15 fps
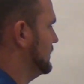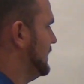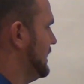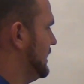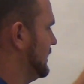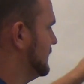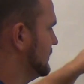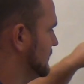
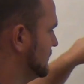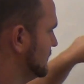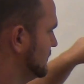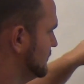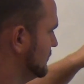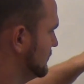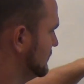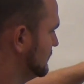and
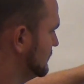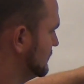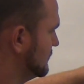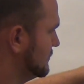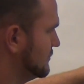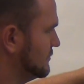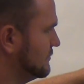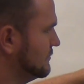
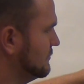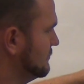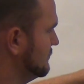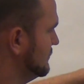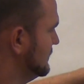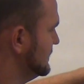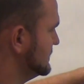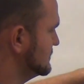
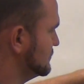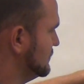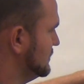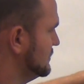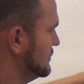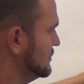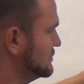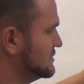this
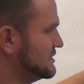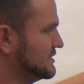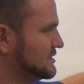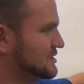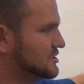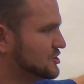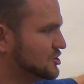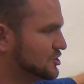one goes to
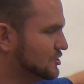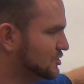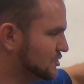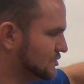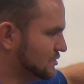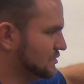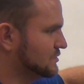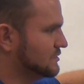
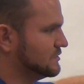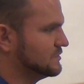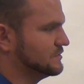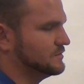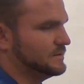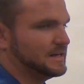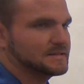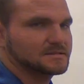2,
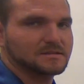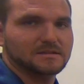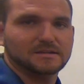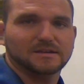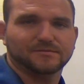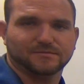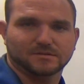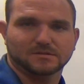that's the
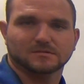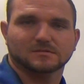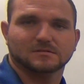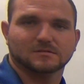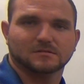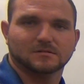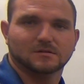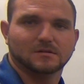difference.
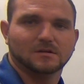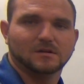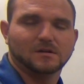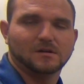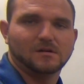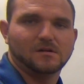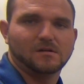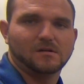
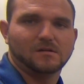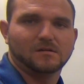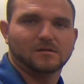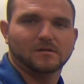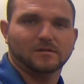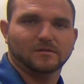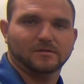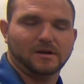
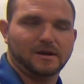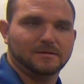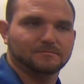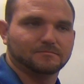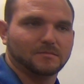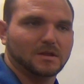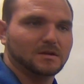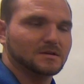All right?
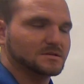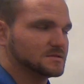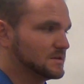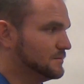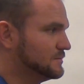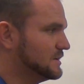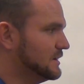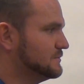
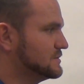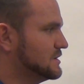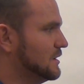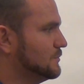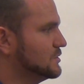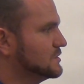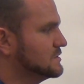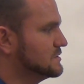Sometimes
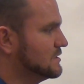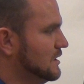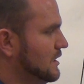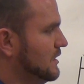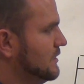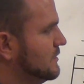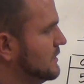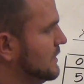numbers
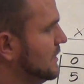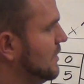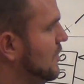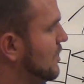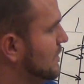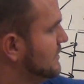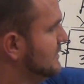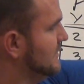that
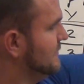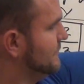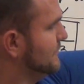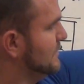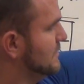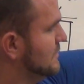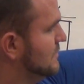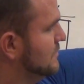are
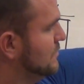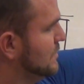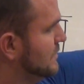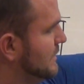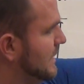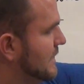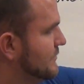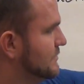different
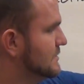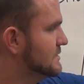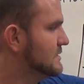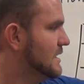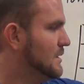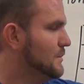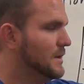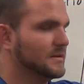will have the
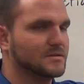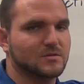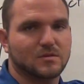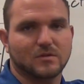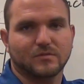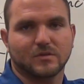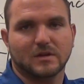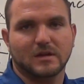same answer
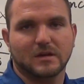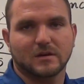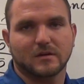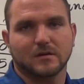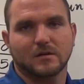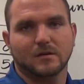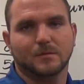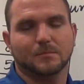over
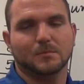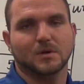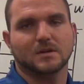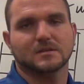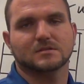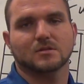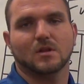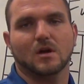here, but
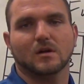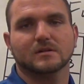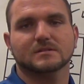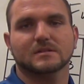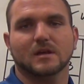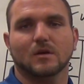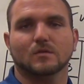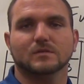as long as
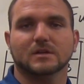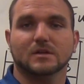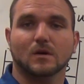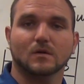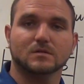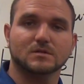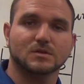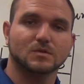they only
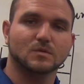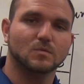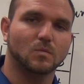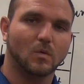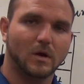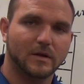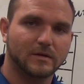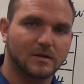go to
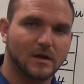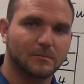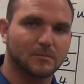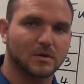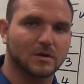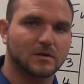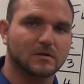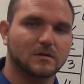one
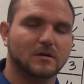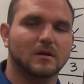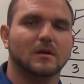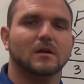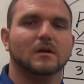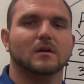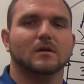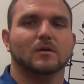number,
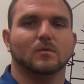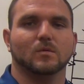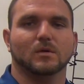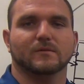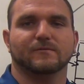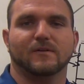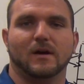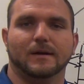we're
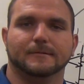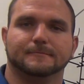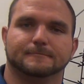fine.